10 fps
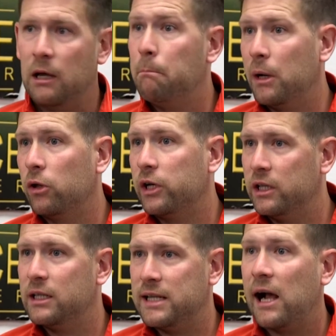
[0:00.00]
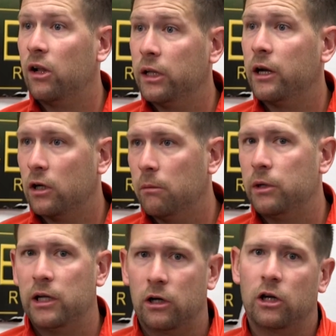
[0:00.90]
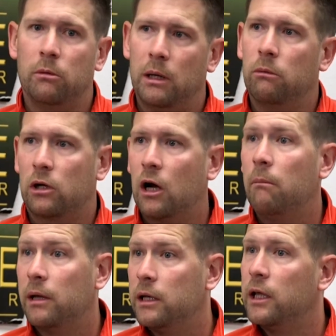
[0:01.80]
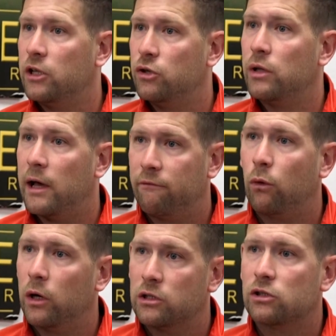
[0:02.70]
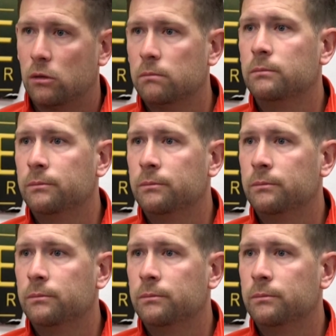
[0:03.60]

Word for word: the ability and the talent that are coming in are going to be able to come in and do that for us us. So.